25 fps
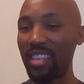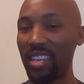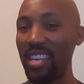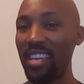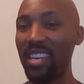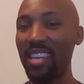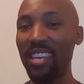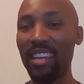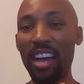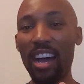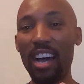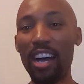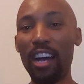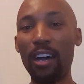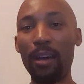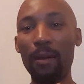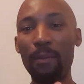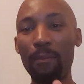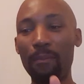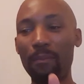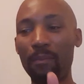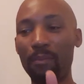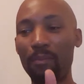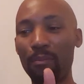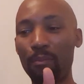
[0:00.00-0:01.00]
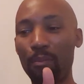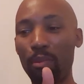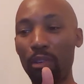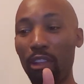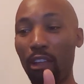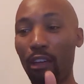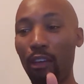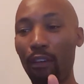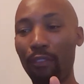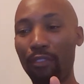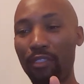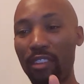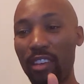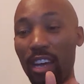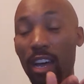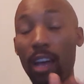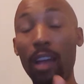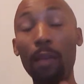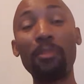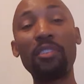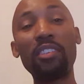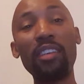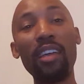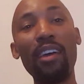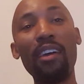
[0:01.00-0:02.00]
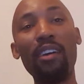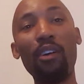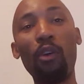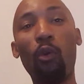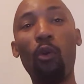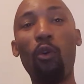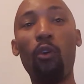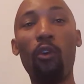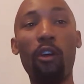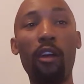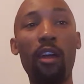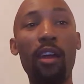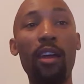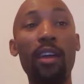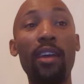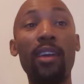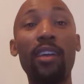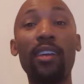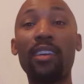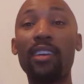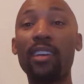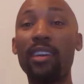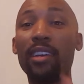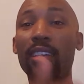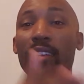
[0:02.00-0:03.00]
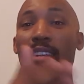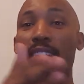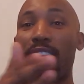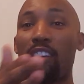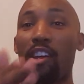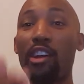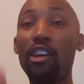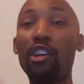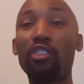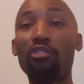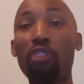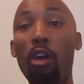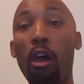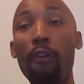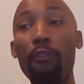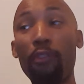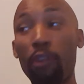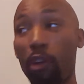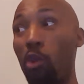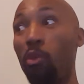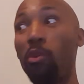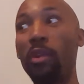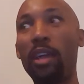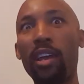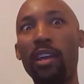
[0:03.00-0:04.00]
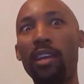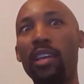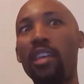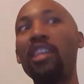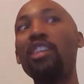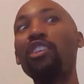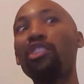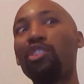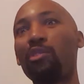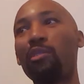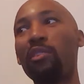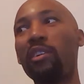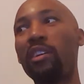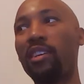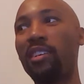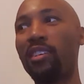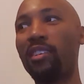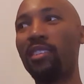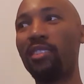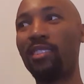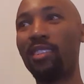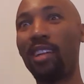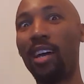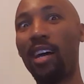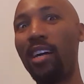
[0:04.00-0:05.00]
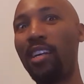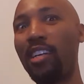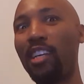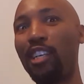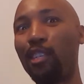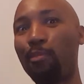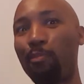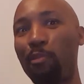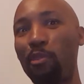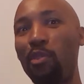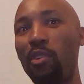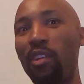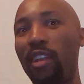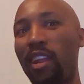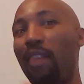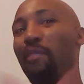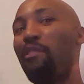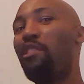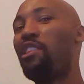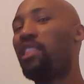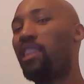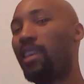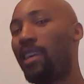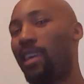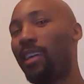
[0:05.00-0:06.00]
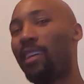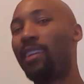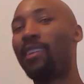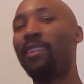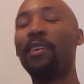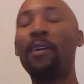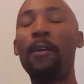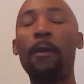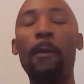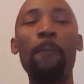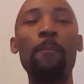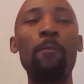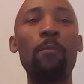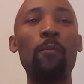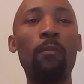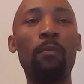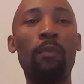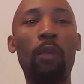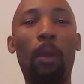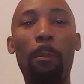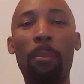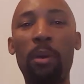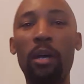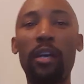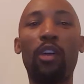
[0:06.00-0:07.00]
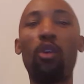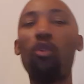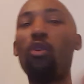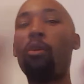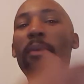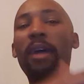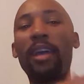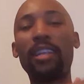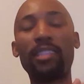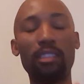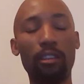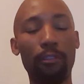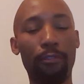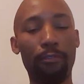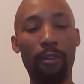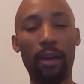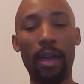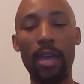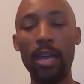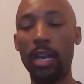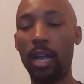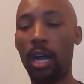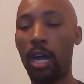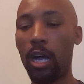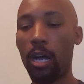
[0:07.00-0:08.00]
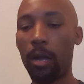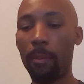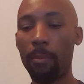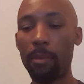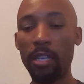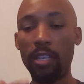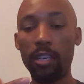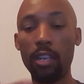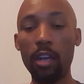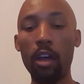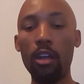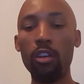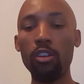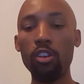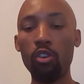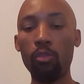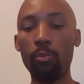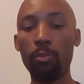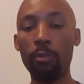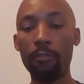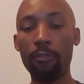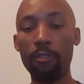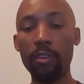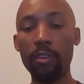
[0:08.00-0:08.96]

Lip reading: did, pull off the upset, or can Terrence Crawford go down to history as the undisputed everything? But going back to the fight, Indongo